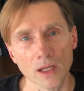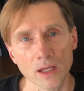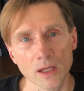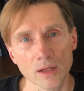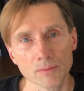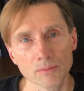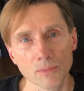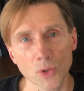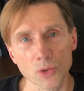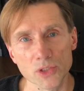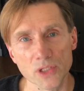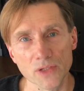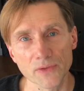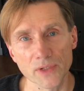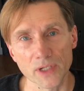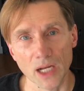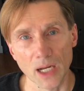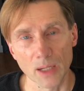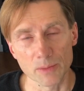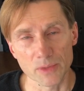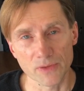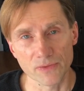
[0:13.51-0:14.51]
Most of it
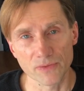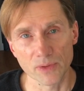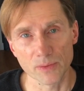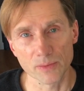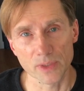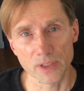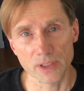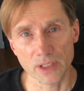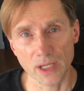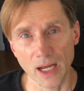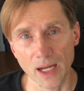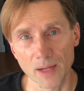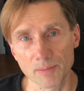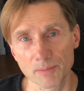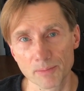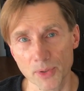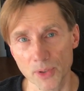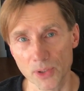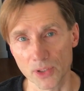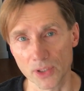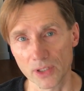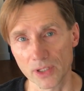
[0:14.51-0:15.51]
comes from this guy
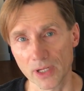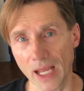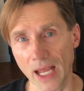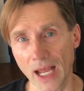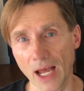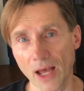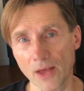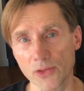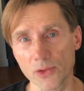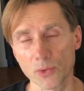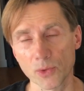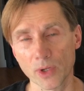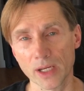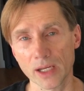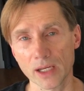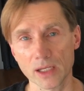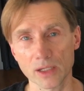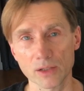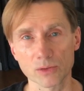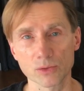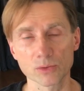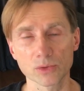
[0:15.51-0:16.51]
Burton Hathaway,
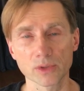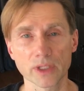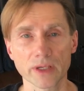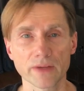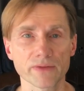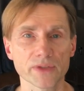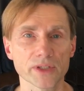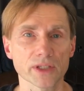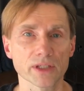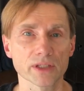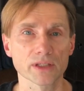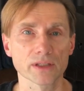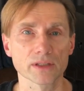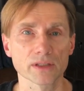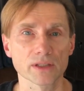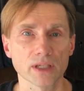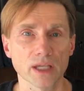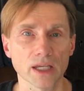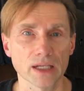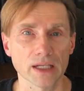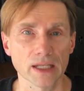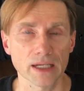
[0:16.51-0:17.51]
who lives in
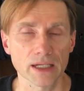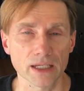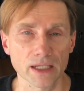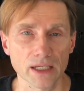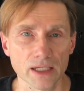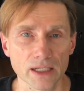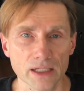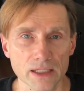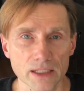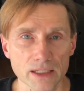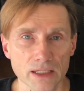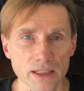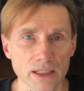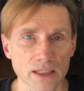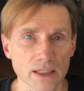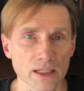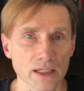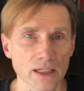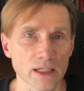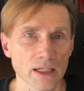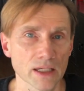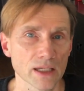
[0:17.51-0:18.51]
Connecticut
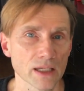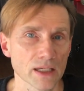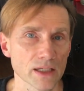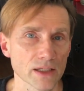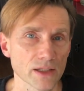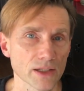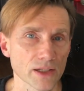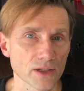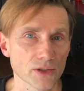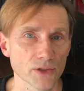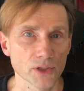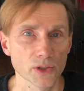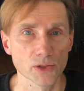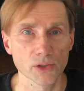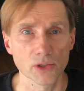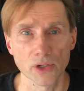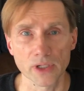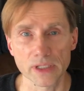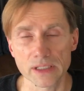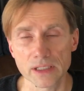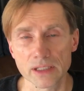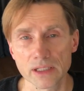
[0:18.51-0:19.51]
near New
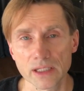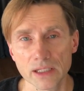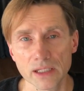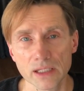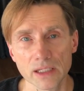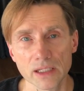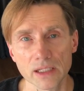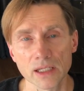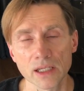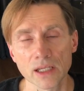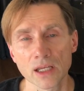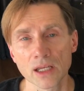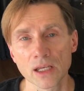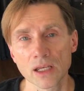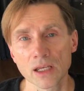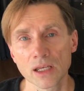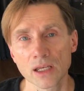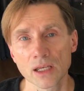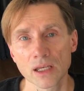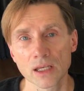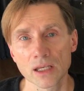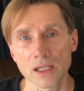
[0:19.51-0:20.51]
York City.
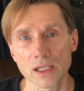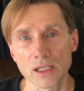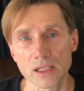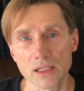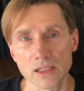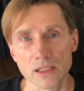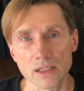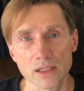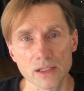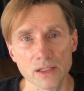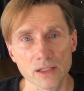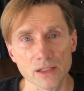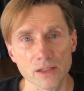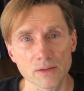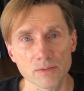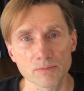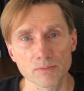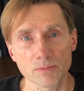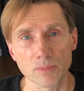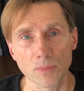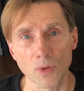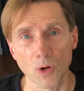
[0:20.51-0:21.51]

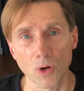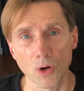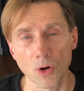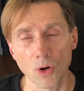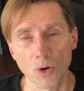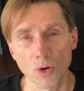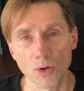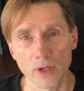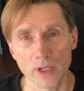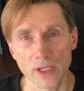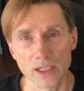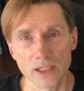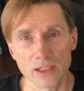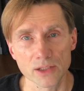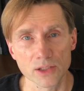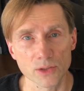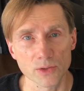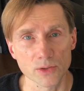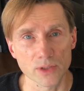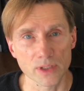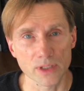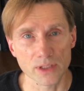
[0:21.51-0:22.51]
He's
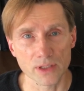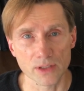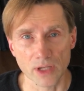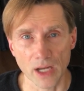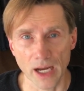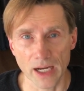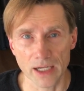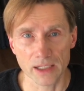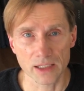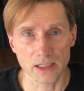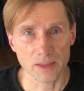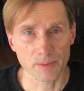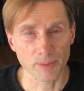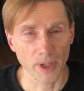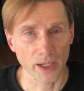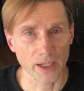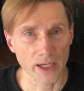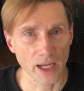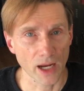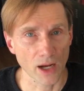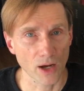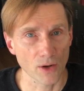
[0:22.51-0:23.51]
into his 90s by
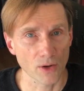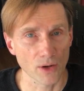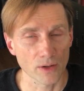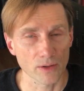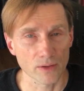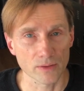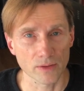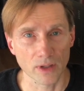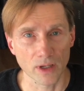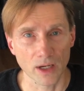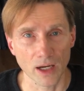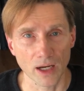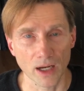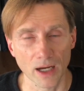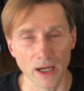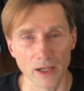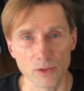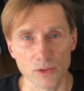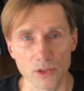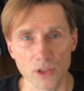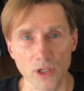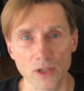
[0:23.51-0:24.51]
now. I
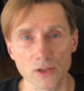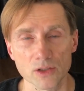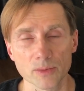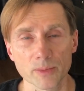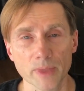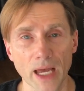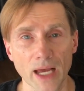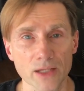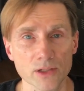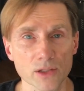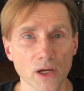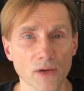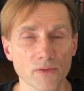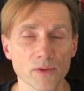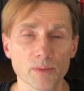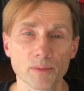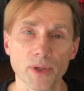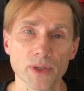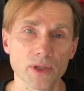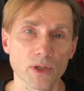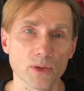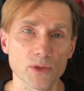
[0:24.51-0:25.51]
don't talk to him as often,
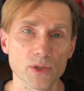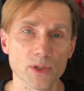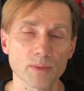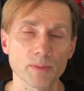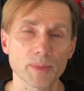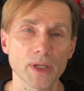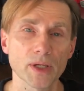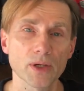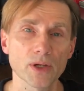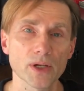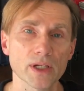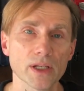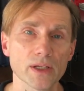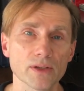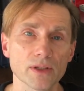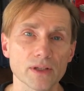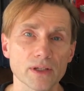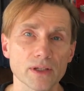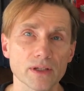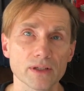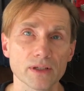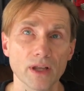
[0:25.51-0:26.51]
but there was a period in
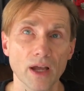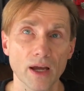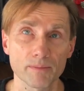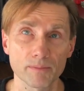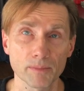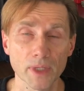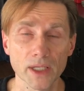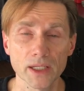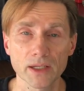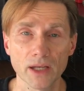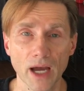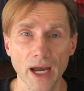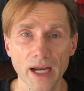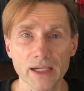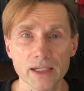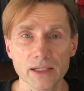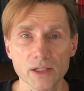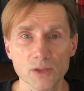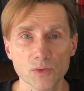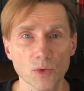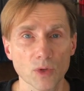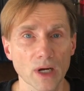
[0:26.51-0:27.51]
the mid
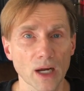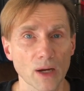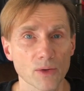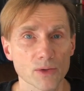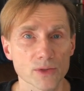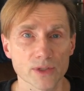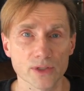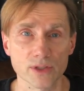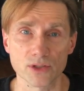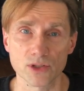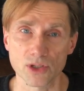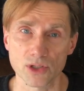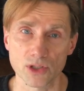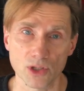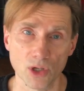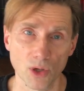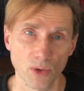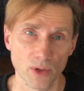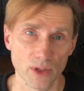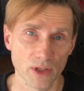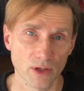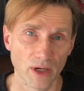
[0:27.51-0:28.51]
90s where I was just
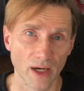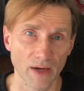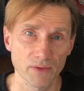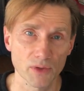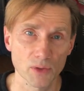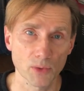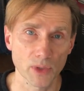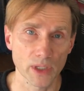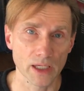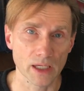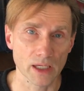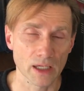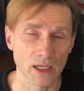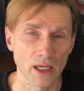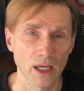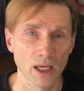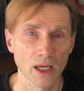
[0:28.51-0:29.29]
going there every week